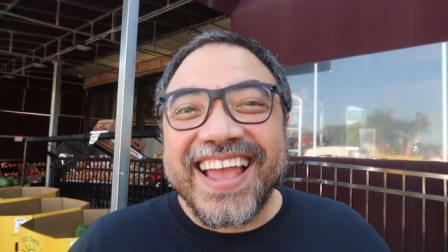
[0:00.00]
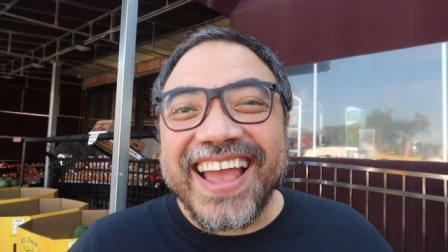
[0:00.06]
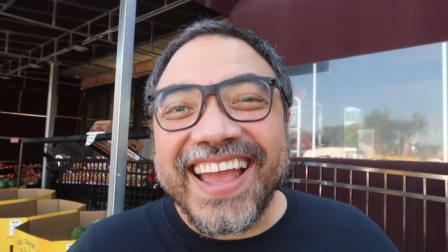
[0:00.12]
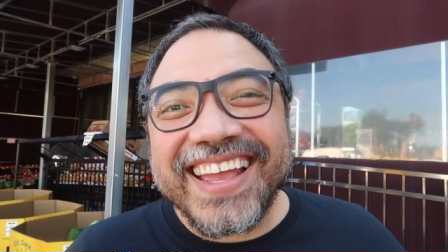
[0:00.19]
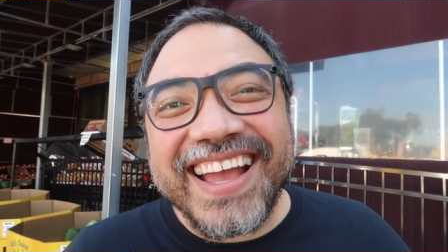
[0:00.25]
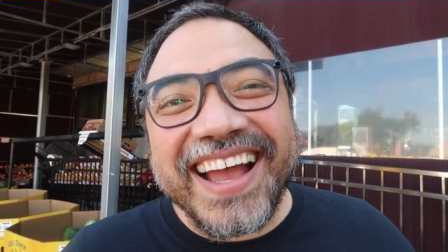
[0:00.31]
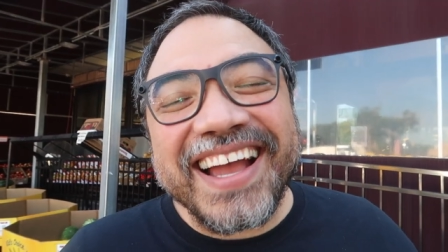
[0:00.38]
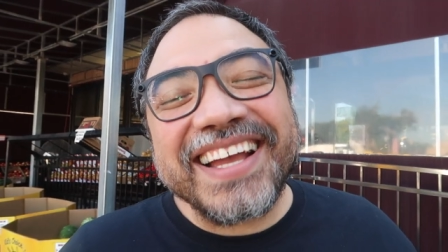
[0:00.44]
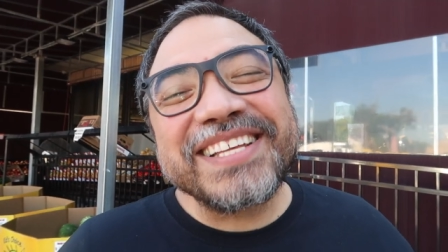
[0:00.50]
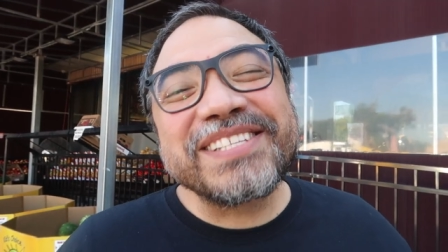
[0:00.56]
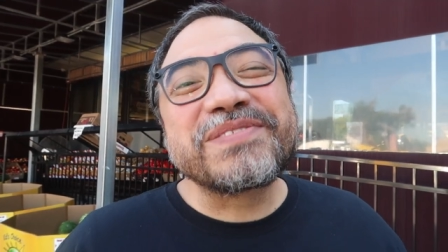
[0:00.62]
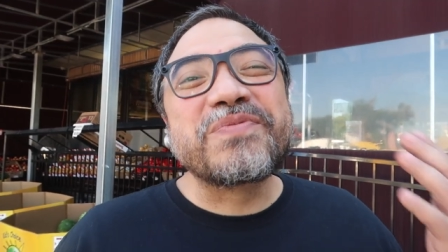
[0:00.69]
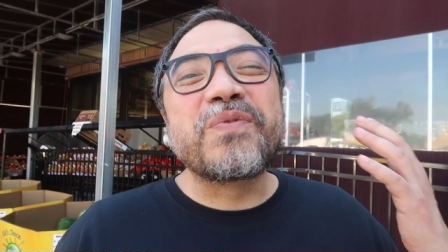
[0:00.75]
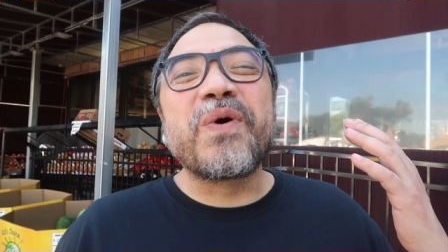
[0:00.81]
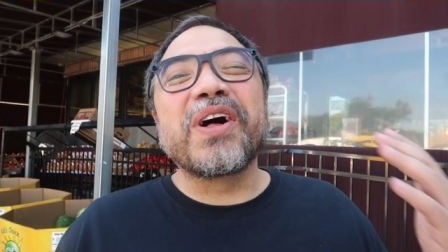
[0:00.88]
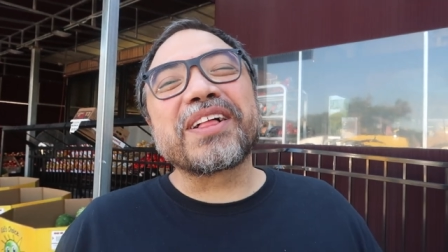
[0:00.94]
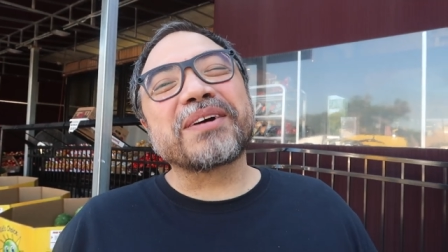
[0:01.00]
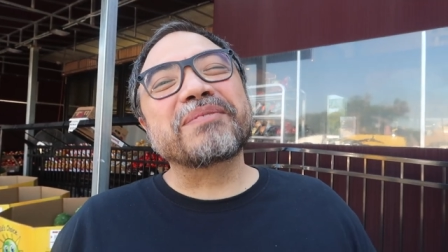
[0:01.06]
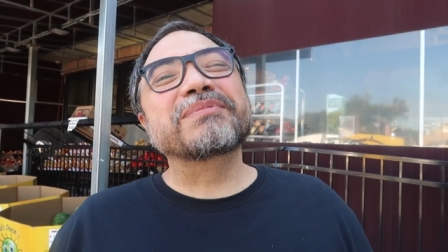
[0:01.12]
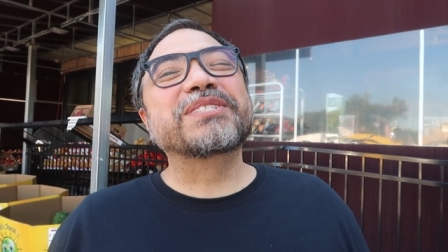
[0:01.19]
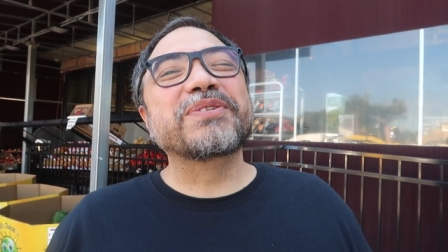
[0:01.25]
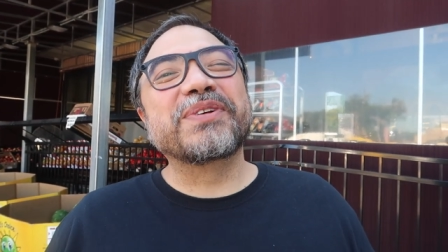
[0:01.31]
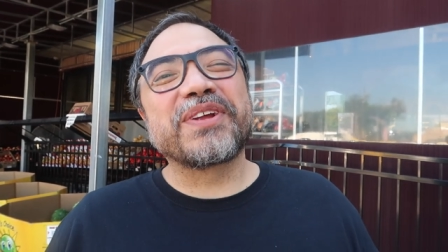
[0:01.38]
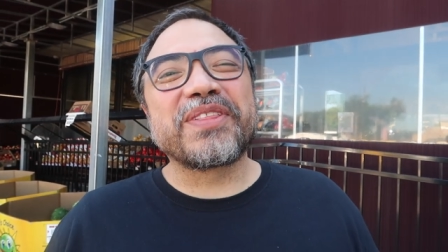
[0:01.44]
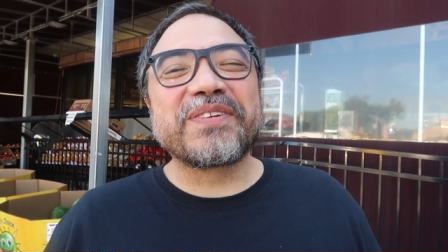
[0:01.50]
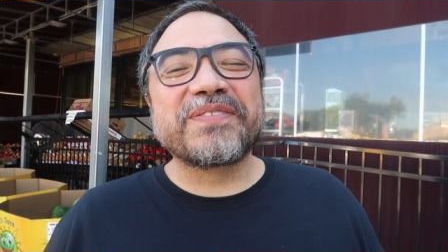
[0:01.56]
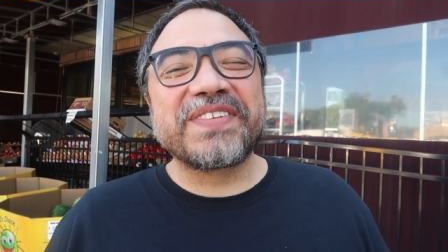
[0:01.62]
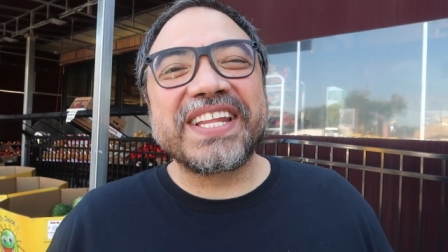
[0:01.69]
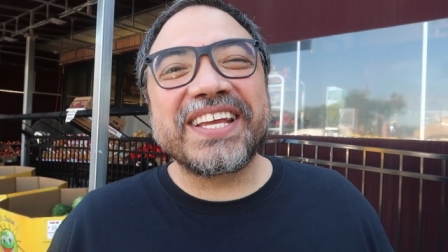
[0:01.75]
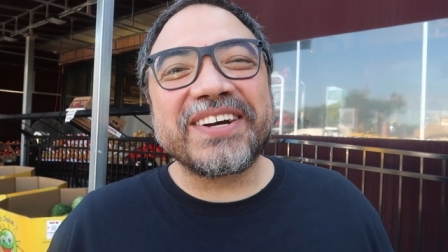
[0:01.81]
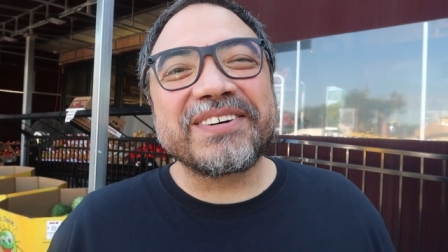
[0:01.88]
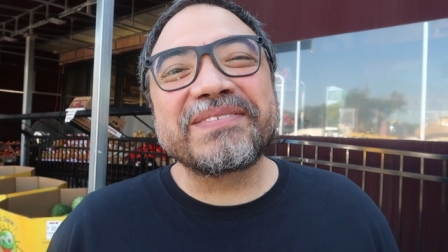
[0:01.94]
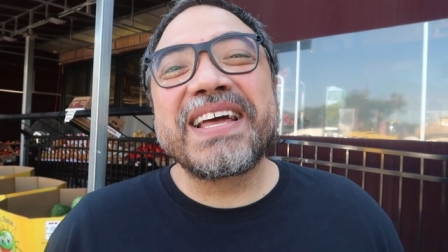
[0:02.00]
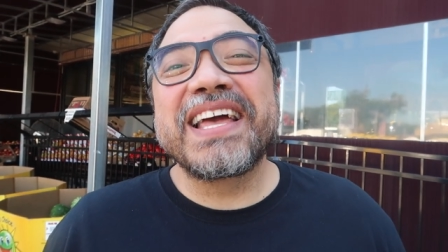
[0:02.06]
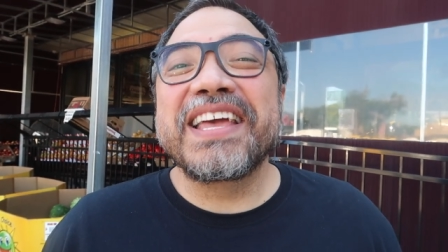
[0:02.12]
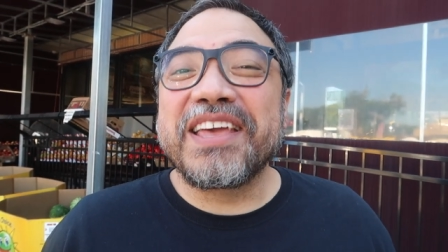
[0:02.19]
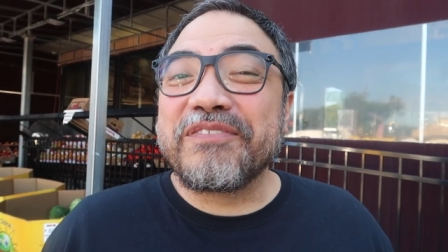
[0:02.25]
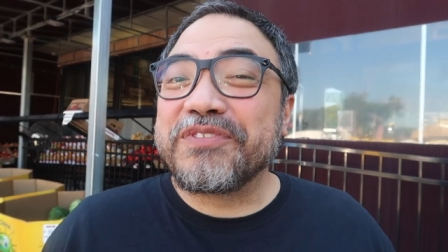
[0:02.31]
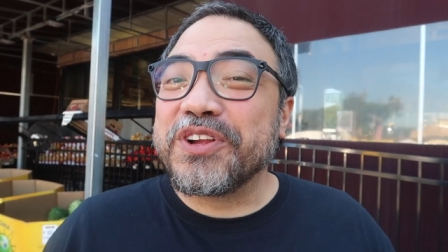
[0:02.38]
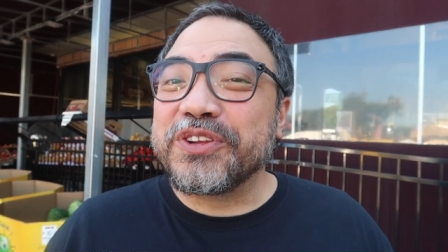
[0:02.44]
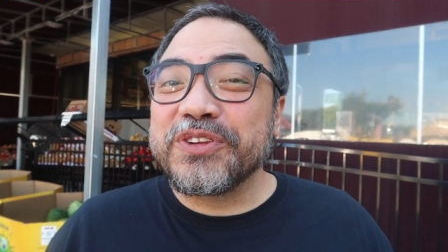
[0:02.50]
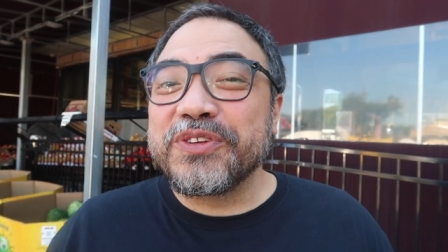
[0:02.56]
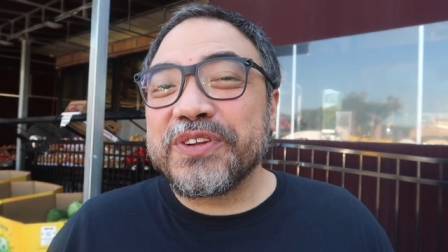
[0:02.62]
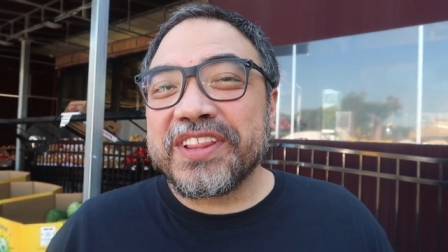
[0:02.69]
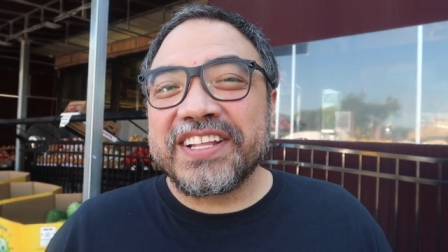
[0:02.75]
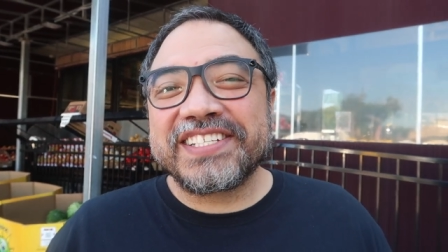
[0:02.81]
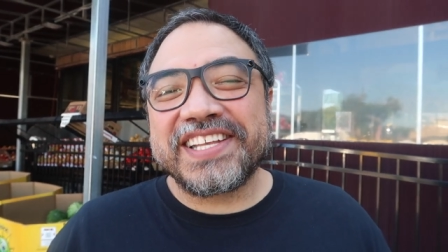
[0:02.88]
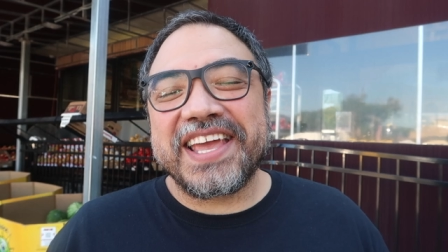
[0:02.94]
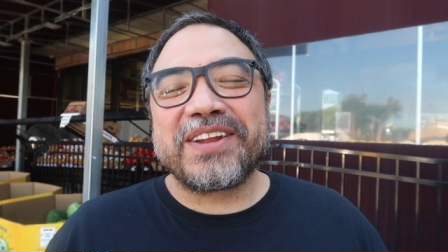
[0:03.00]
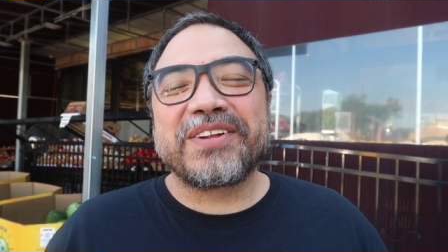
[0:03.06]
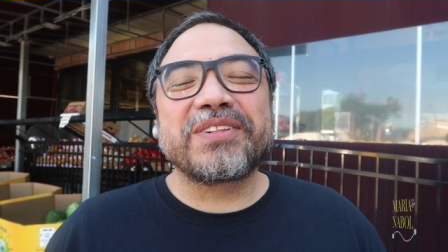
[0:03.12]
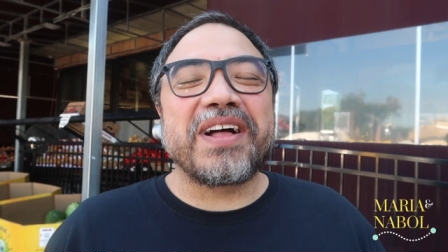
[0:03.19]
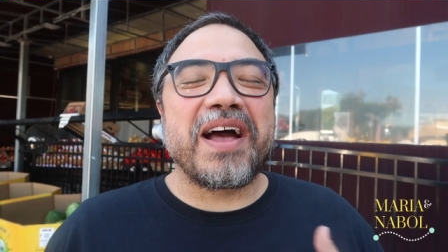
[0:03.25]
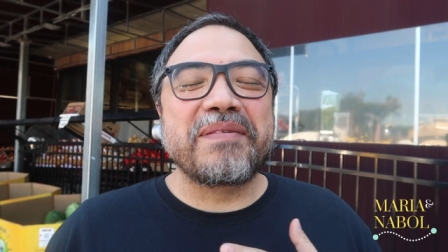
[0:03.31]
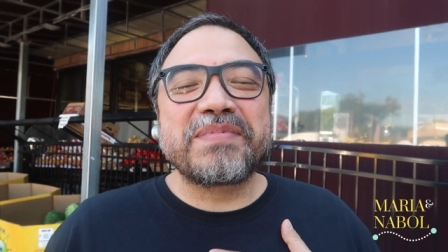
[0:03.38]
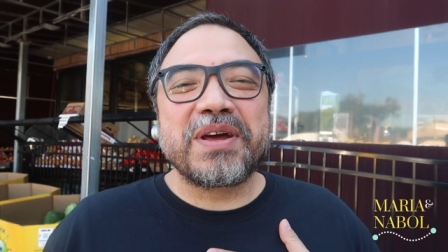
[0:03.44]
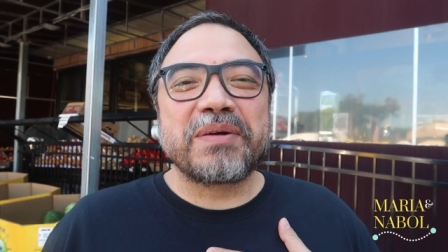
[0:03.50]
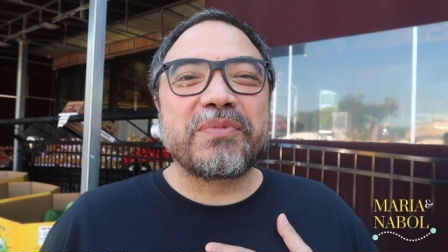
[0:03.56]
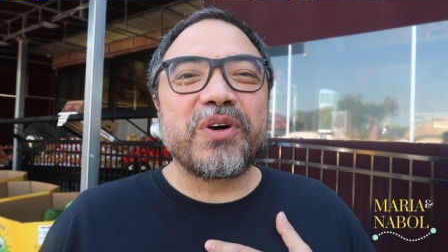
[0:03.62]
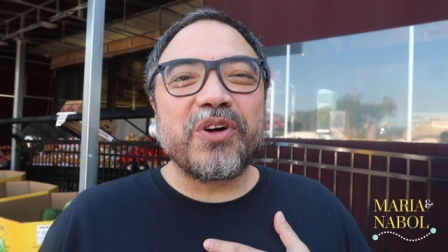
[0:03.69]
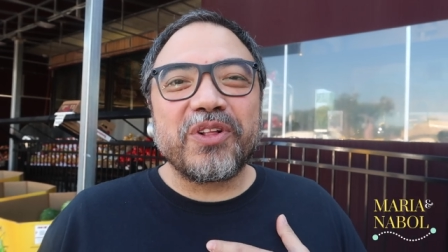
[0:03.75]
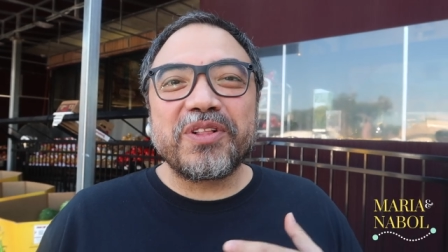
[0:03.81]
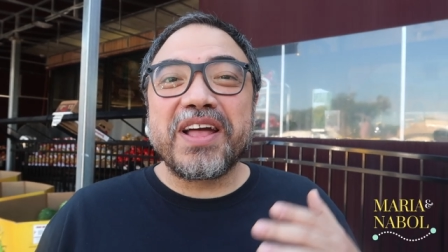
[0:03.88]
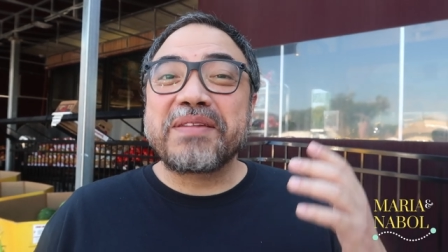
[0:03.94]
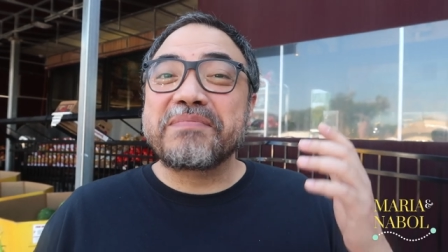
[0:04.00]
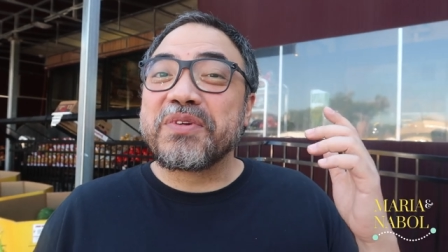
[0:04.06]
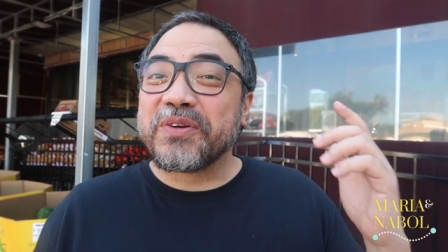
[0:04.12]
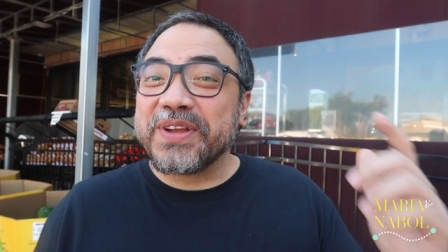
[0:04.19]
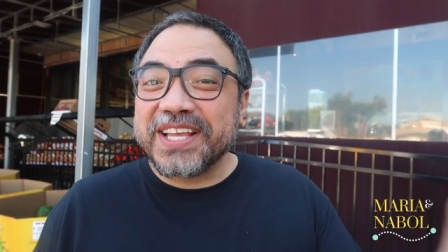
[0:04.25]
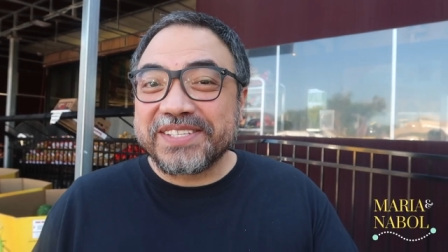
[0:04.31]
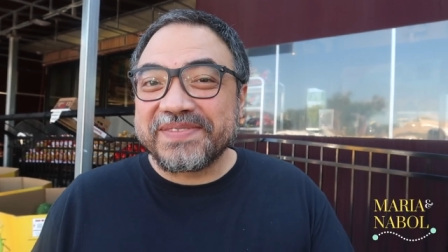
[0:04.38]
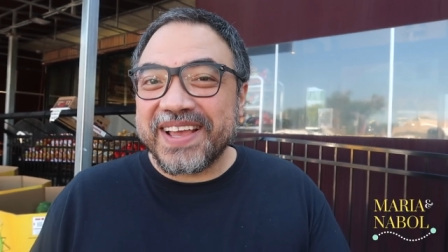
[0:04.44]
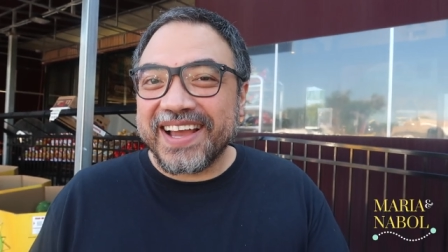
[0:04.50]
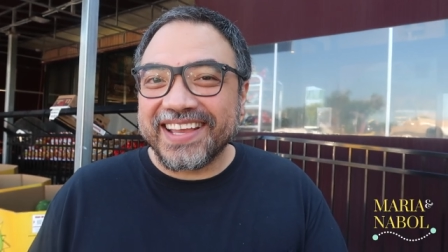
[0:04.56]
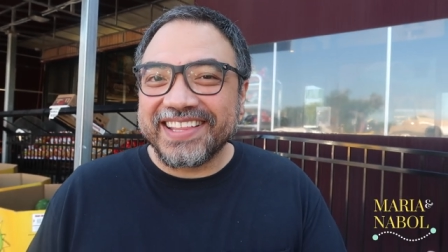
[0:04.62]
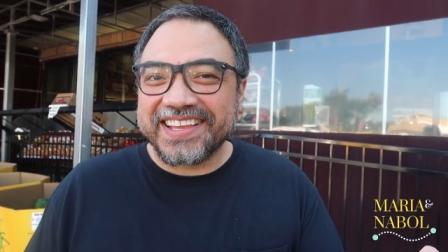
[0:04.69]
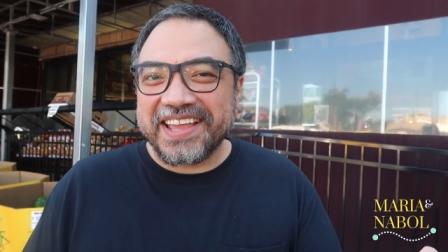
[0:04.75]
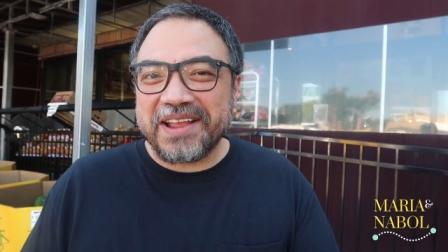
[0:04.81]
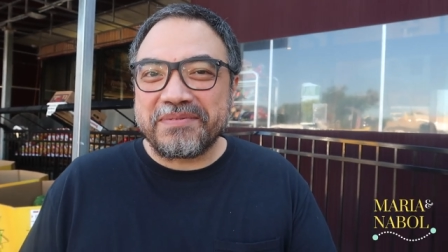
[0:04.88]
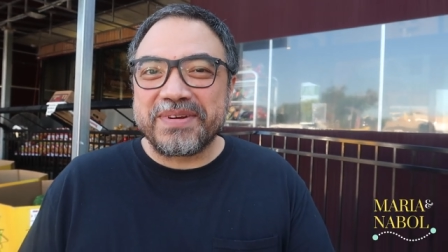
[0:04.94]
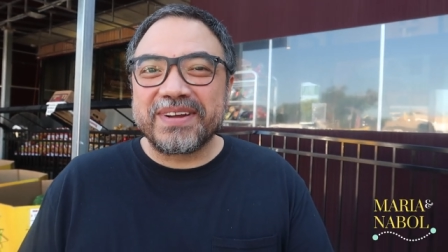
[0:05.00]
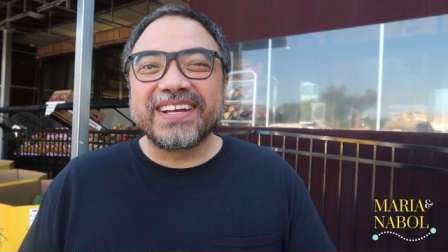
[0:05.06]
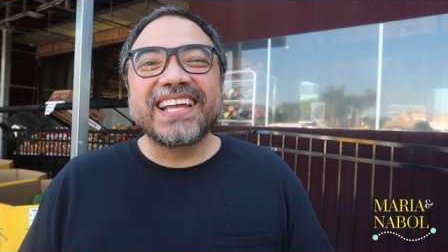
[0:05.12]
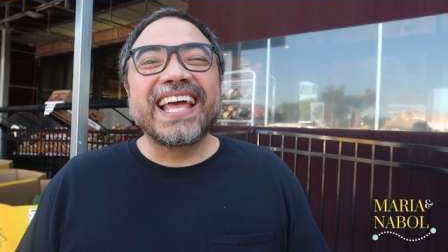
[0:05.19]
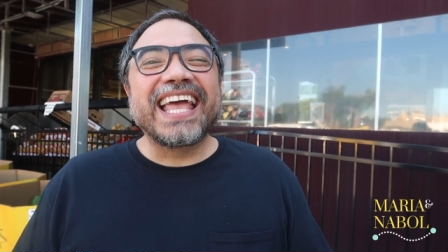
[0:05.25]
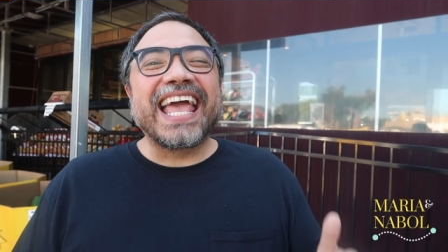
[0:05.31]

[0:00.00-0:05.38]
Hey guys, welcome to another video. If you're new to the channel, I'm Nabol and Maria's behind the camera.